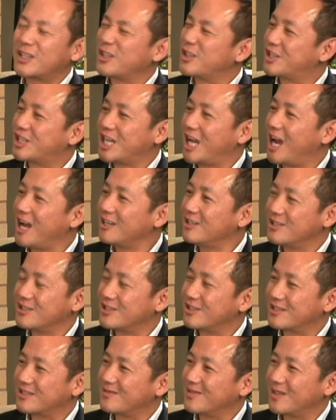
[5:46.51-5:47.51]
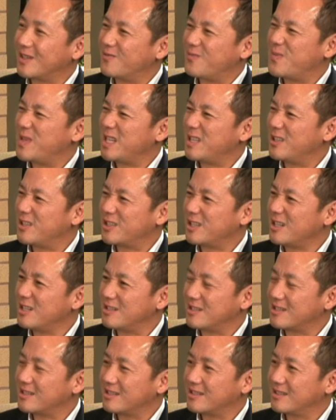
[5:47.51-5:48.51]
are the challenges of being a
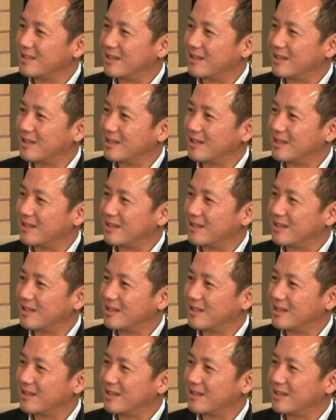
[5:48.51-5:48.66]
judge,